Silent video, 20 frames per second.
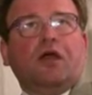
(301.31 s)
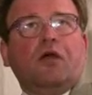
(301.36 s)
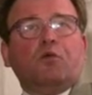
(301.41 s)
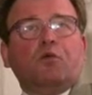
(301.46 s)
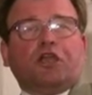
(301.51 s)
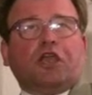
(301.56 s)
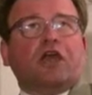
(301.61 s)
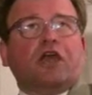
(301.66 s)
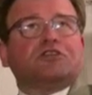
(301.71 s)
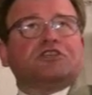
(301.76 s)

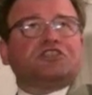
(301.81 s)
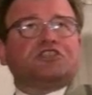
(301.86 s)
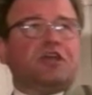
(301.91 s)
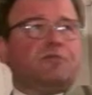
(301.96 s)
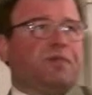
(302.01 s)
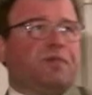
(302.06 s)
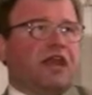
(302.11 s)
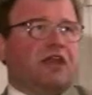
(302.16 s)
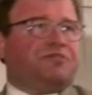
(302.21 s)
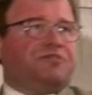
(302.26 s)
We're going to
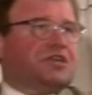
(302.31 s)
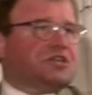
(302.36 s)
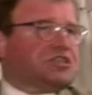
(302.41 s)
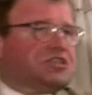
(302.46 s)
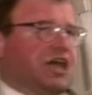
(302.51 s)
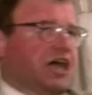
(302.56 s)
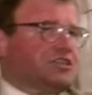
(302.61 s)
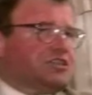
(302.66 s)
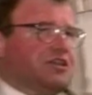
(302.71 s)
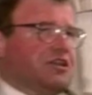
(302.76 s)
see benefits
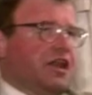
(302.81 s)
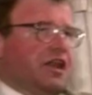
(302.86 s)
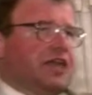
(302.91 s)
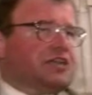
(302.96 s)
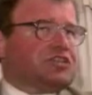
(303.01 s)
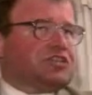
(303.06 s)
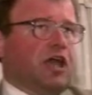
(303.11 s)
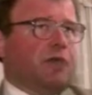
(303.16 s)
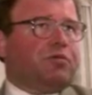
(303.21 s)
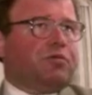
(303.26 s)
cut in the
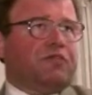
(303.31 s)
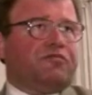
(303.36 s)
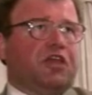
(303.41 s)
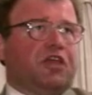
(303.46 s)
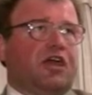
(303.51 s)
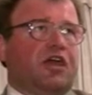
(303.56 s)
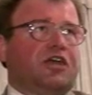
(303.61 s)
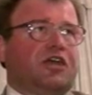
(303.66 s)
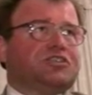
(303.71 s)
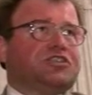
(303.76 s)
next couple of
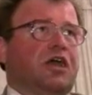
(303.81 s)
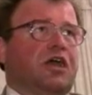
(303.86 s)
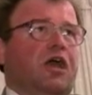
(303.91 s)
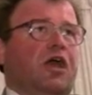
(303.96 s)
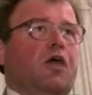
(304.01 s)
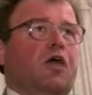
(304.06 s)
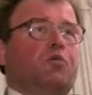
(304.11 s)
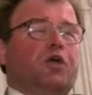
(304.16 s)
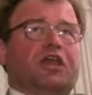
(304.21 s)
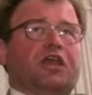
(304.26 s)
years.
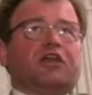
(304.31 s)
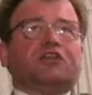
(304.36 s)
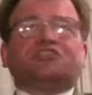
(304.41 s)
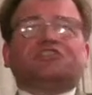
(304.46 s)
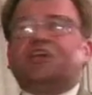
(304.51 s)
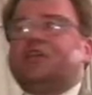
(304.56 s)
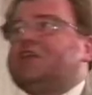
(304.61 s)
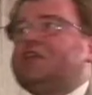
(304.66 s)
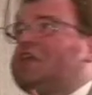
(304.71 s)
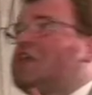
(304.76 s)
We're going to
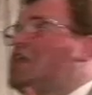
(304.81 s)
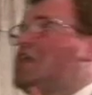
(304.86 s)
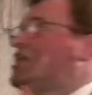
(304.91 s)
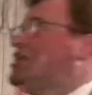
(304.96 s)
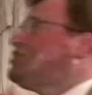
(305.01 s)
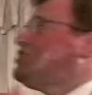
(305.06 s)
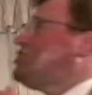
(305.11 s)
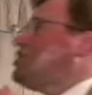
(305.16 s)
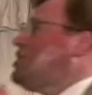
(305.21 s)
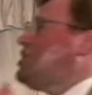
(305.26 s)
see the
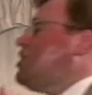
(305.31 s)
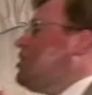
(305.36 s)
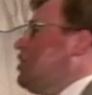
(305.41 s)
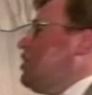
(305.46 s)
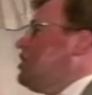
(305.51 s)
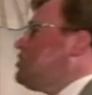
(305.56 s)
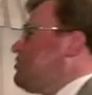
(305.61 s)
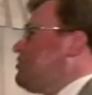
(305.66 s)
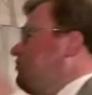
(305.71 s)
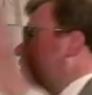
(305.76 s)
easy
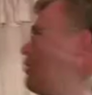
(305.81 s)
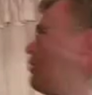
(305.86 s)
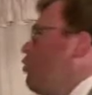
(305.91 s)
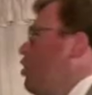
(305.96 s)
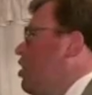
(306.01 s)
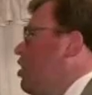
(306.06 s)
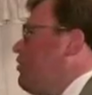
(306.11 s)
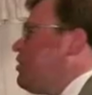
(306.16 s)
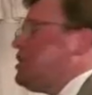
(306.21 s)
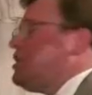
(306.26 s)
years, if they
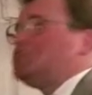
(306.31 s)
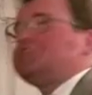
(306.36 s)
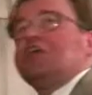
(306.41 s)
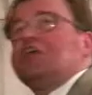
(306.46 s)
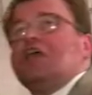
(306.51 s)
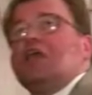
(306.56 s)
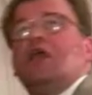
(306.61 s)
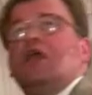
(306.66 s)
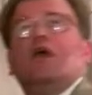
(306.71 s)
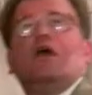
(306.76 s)
were
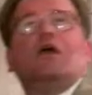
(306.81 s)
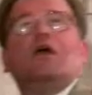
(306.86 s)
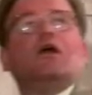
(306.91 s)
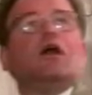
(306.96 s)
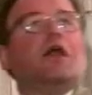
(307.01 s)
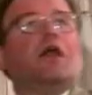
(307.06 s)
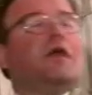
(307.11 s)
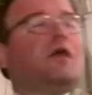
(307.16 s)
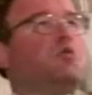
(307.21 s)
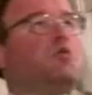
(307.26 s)
easy,
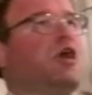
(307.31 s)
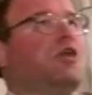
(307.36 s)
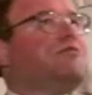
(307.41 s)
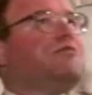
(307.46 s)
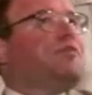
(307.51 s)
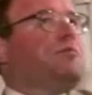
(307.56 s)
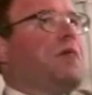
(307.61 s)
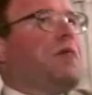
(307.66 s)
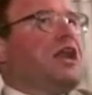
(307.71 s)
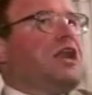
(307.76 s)
and they weren't
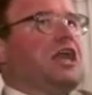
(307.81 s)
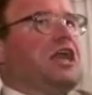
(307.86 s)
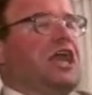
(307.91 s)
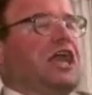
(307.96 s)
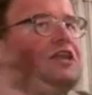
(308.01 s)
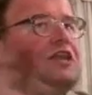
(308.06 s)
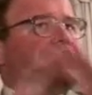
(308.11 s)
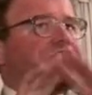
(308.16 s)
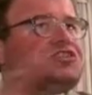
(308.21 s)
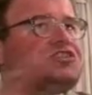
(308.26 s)
for
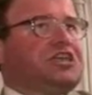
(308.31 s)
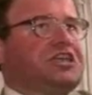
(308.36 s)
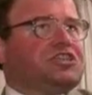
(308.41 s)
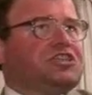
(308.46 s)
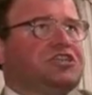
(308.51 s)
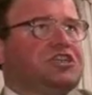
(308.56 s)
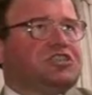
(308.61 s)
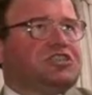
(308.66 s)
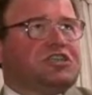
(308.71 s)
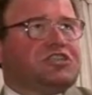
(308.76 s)
many, in the
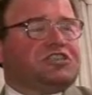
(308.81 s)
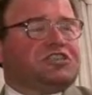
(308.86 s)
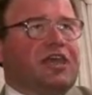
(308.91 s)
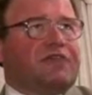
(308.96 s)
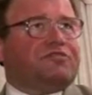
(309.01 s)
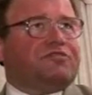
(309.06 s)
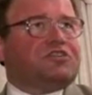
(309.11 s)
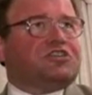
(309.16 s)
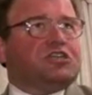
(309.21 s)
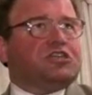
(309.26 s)
60s and
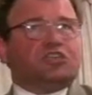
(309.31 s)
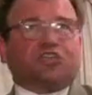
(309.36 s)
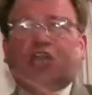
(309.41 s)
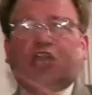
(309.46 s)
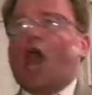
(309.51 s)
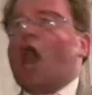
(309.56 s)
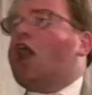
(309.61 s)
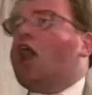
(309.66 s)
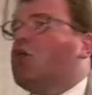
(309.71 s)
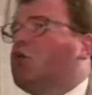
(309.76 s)
70s
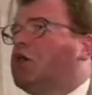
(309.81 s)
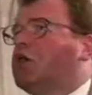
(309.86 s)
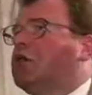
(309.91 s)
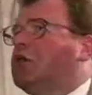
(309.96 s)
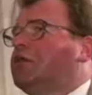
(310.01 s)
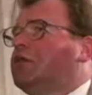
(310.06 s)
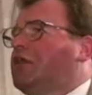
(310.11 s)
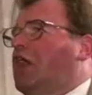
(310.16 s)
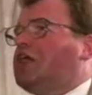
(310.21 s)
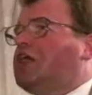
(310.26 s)
go.
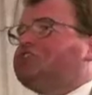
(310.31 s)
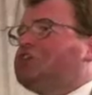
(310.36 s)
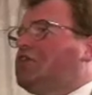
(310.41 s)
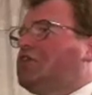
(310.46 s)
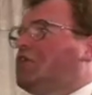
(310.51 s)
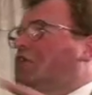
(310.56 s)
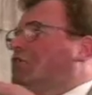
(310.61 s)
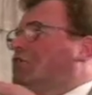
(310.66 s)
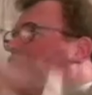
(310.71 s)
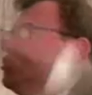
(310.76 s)
The idea
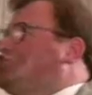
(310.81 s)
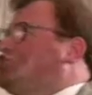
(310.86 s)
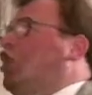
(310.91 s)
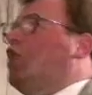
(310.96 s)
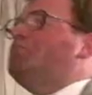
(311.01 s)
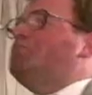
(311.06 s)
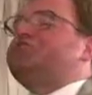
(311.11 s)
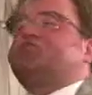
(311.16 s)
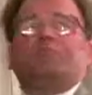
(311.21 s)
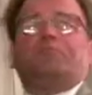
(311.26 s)
that there are
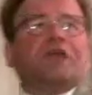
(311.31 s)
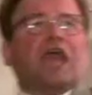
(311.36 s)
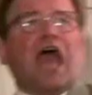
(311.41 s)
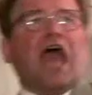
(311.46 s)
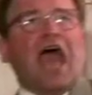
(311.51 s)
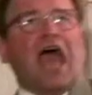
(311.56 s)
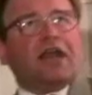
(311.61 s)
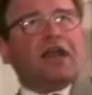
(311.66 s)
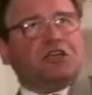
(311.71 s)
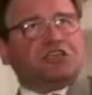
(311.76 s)
jobs to be
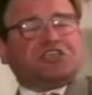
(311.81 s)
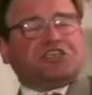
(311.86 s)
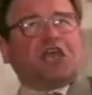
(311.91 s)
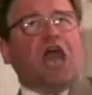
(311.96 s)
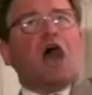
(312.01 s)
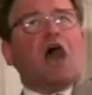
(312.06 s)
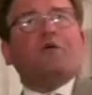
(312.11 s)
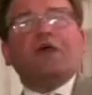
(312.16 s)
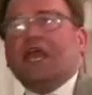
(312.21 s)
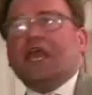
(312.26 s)
had is
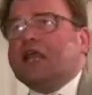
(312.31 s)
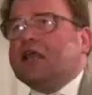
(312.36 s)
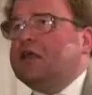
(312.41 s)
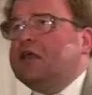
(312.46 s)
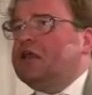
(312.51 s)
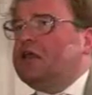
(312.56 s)
going.